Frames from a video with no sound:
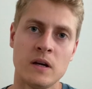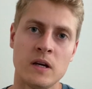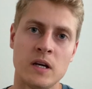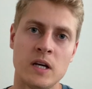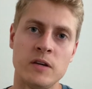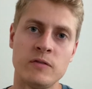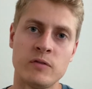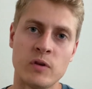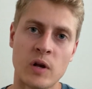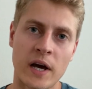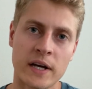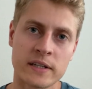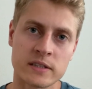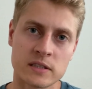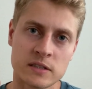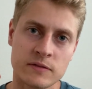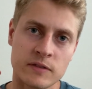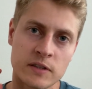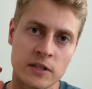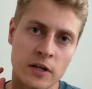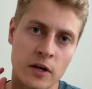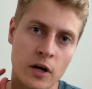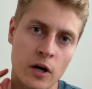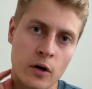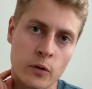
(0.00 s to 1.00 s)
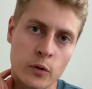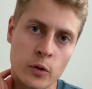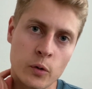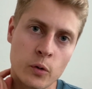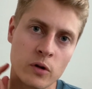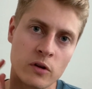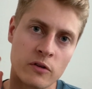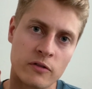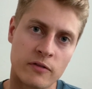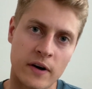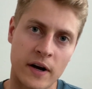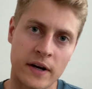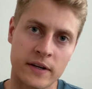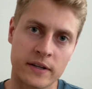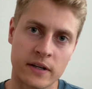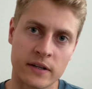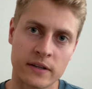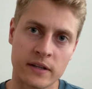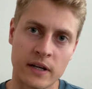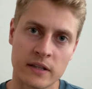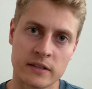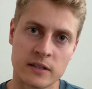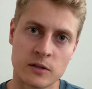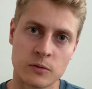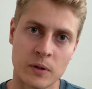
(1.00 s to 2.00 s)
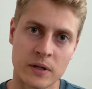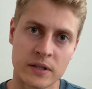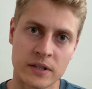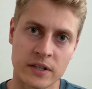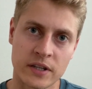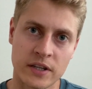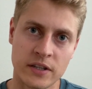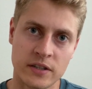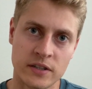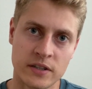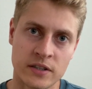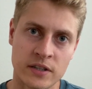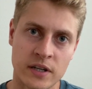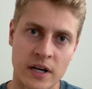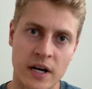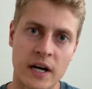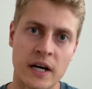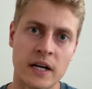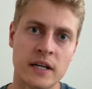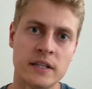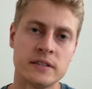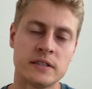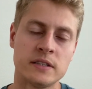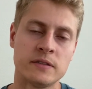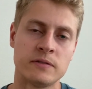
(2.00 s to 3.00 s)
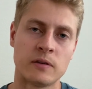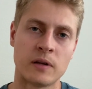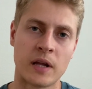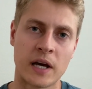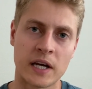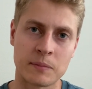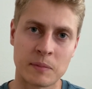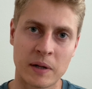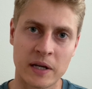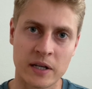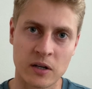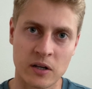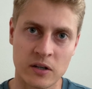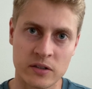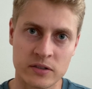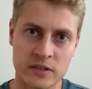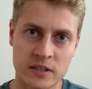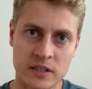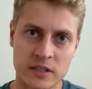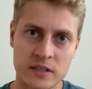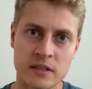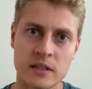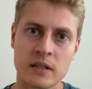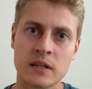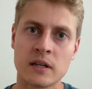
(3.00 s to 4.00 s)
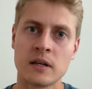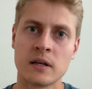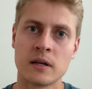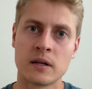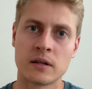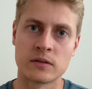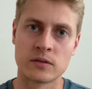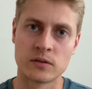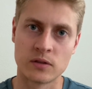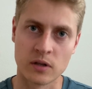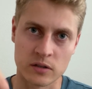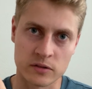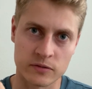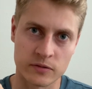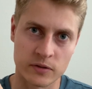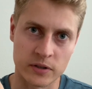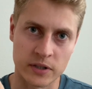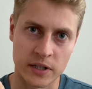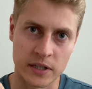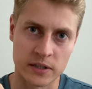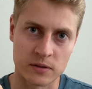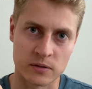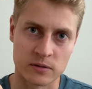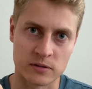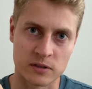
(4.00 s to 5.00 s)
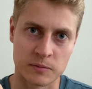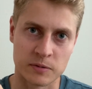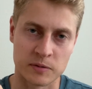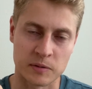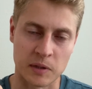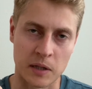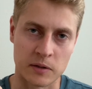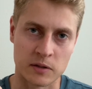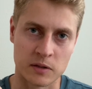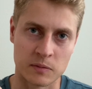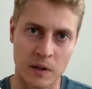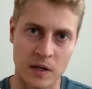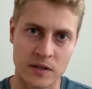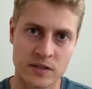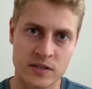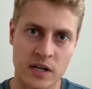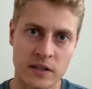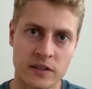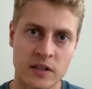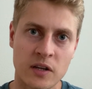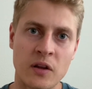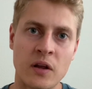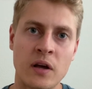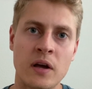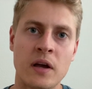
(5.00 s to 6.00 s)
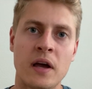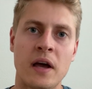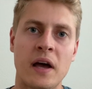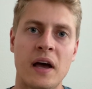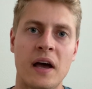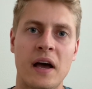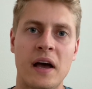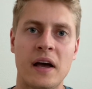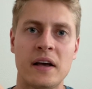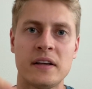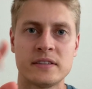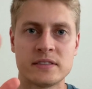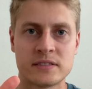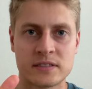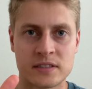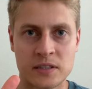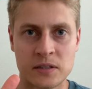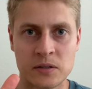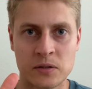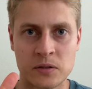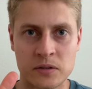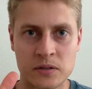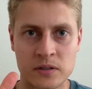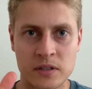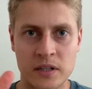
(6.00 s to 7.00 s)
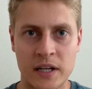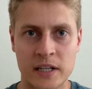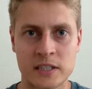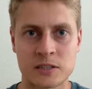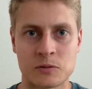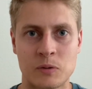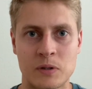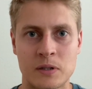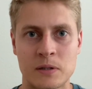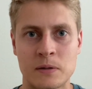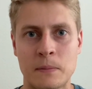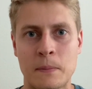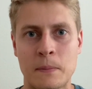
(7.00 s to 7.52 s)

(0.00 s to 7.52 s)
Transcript: If you like this video, you will find another one here, and if you like my content, don't forget to subscribe to my channel. See you in the next one.